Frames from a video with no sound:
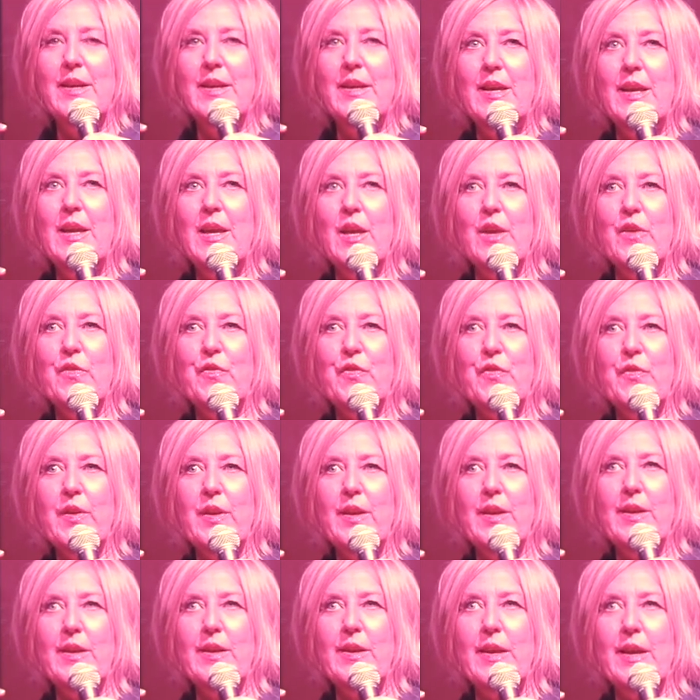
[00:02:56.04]
if
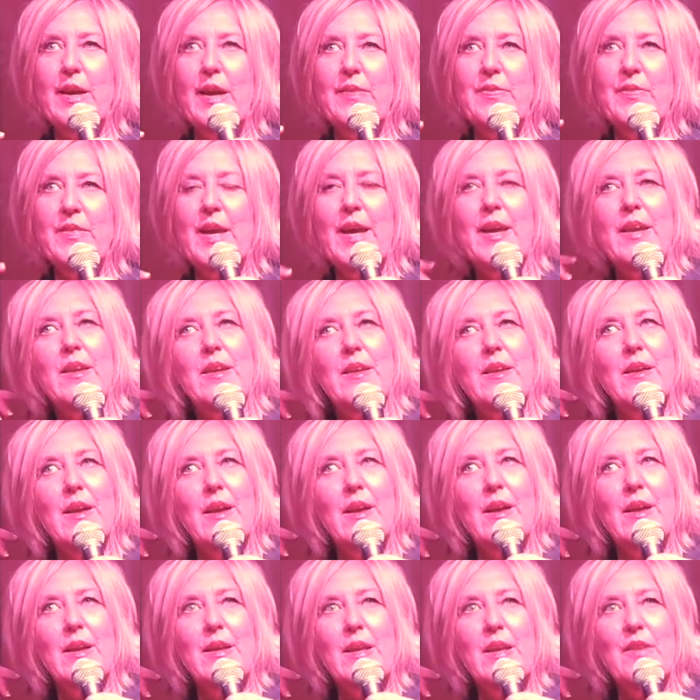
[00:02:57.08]
that
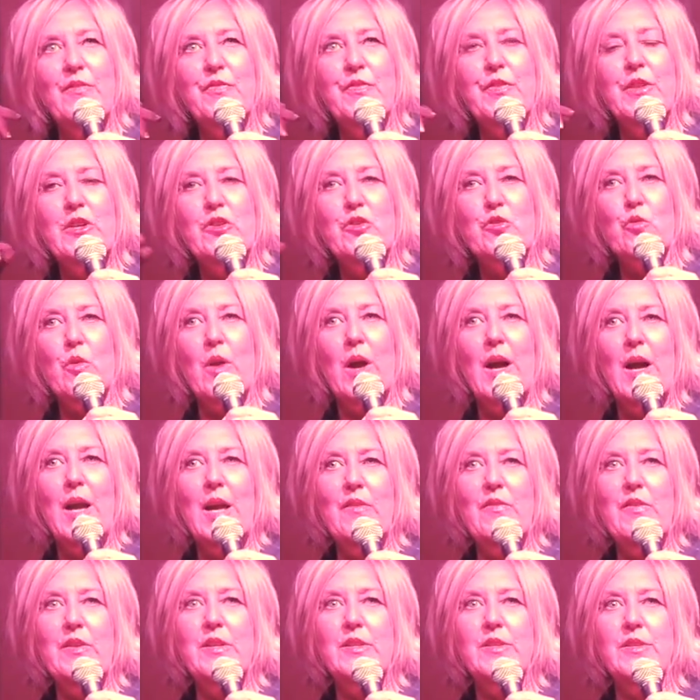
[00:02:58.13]
if the
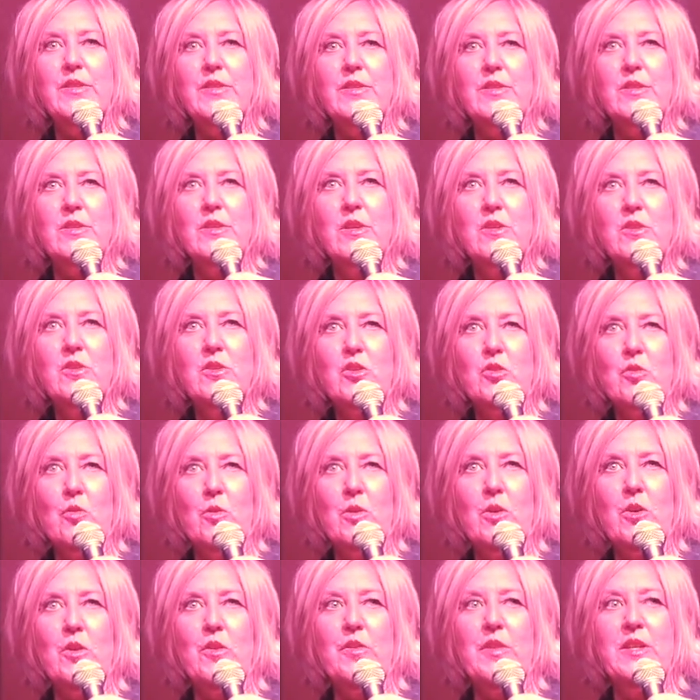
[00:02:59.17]
drive is
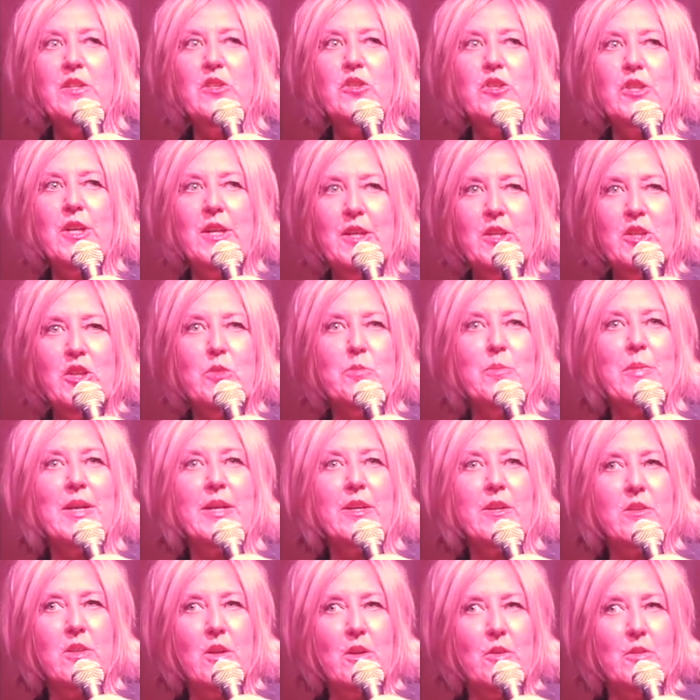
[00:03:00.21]
shorter than changing
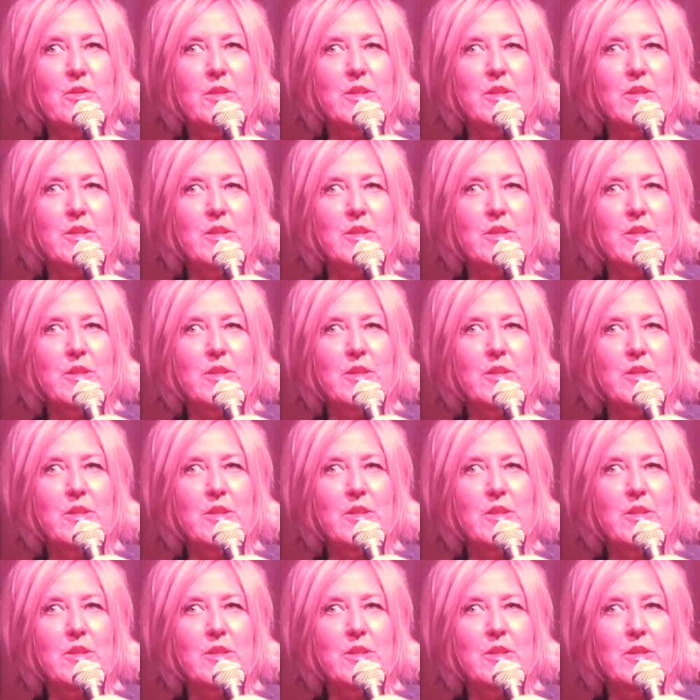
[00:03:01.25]
my clothes,